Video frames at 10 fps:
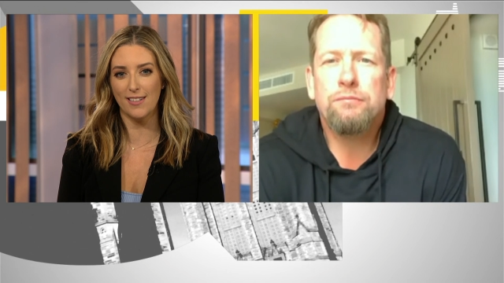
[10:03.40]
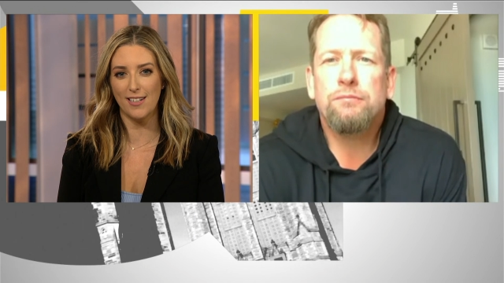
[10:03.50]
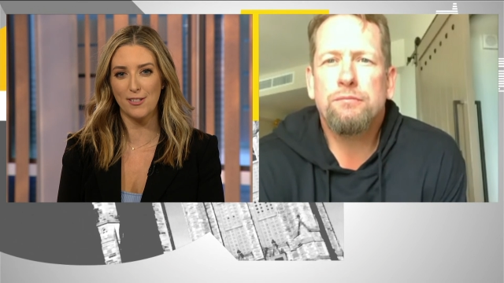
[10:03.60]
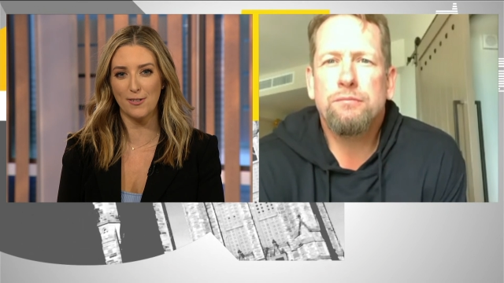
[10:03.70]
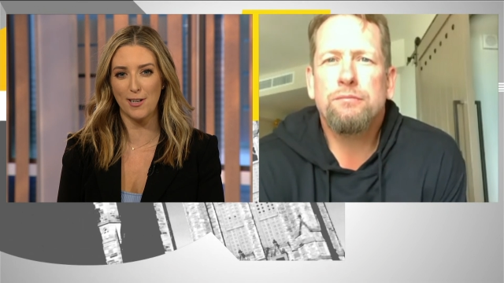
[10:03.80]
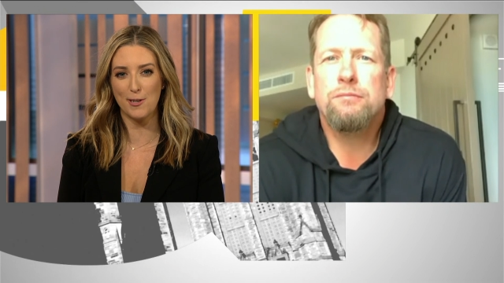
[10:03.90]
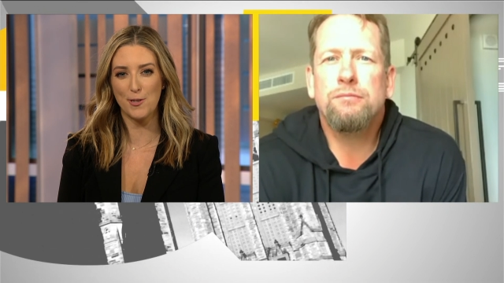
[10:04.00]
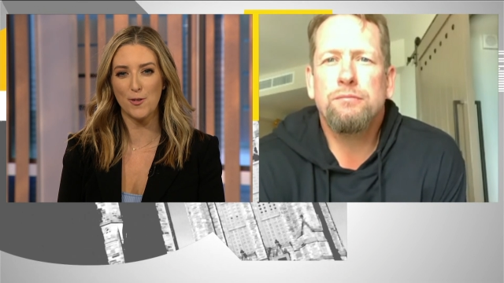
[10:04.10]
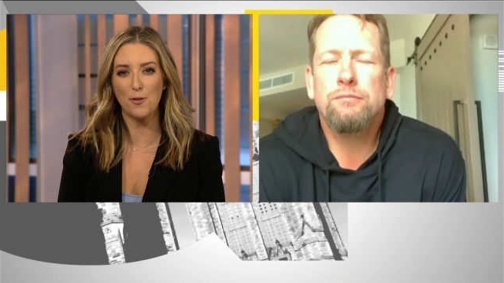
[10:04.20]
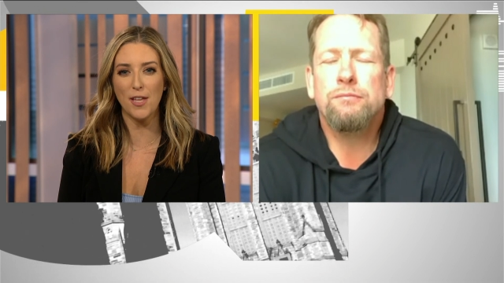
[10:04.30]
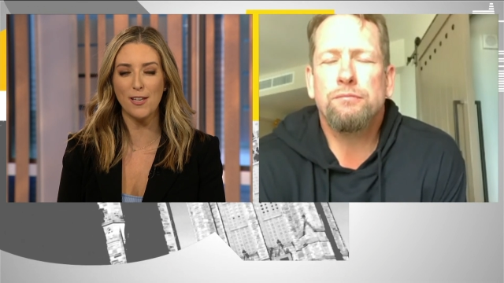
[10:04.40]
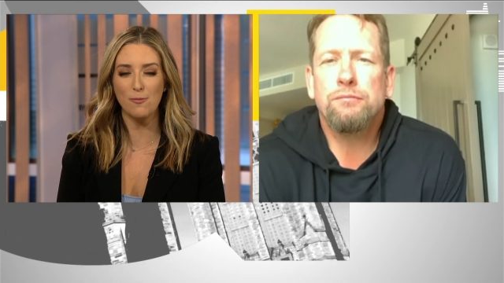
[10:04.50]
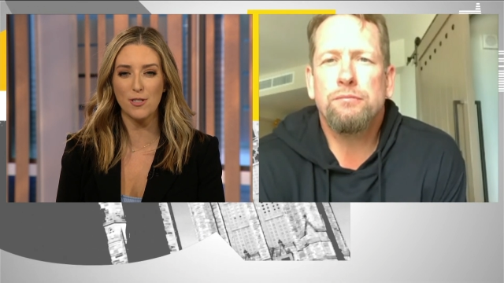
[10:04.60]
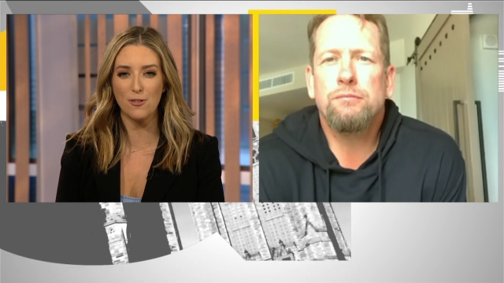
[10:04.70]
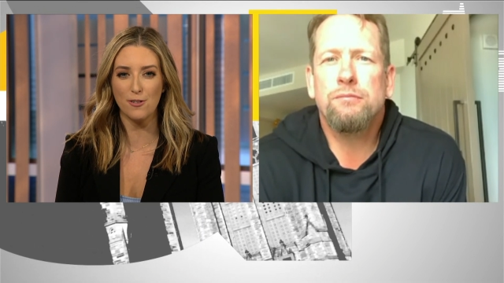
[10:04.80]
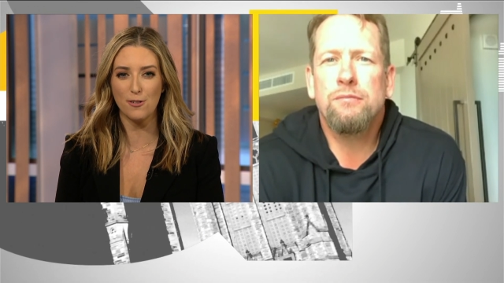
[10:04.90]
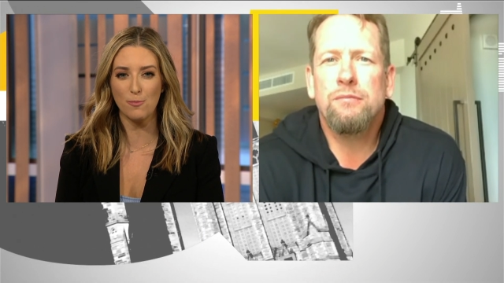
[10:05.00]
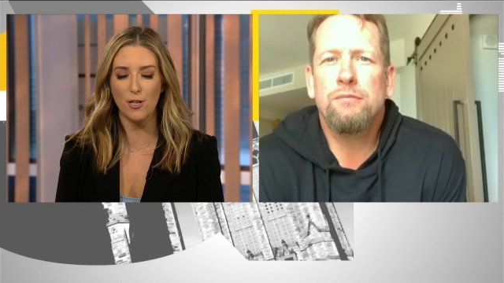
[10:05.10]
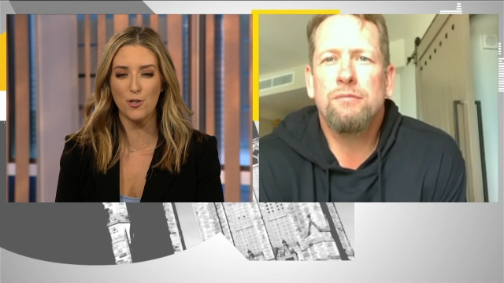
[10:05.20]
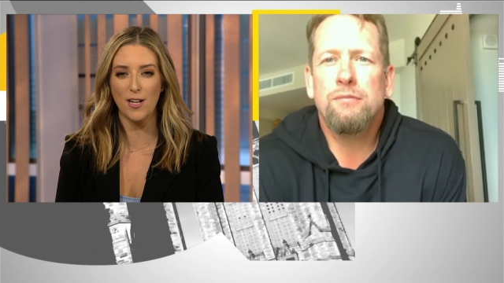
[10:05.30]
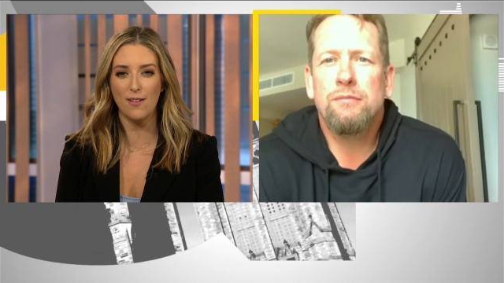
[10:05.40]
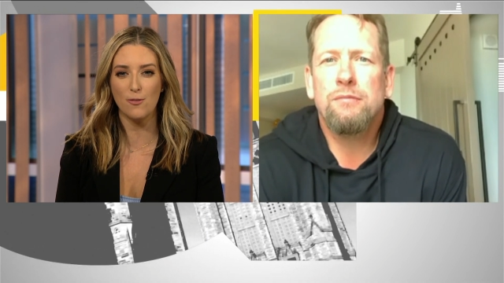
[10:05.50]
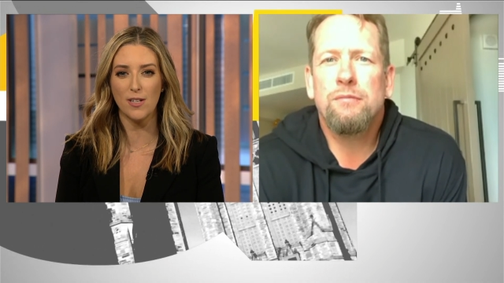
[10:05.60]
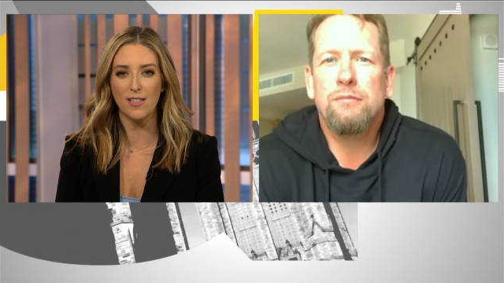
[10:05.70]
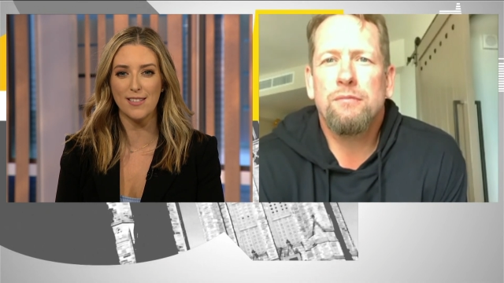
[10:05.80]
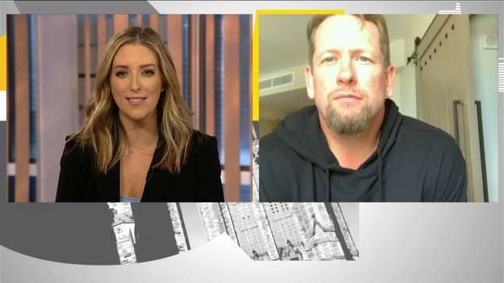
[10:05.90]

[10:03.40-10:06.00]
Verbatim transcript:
Speaker 1: uh, during our interview. Thank you, Mr. Nurse. Pleasure to have you with us.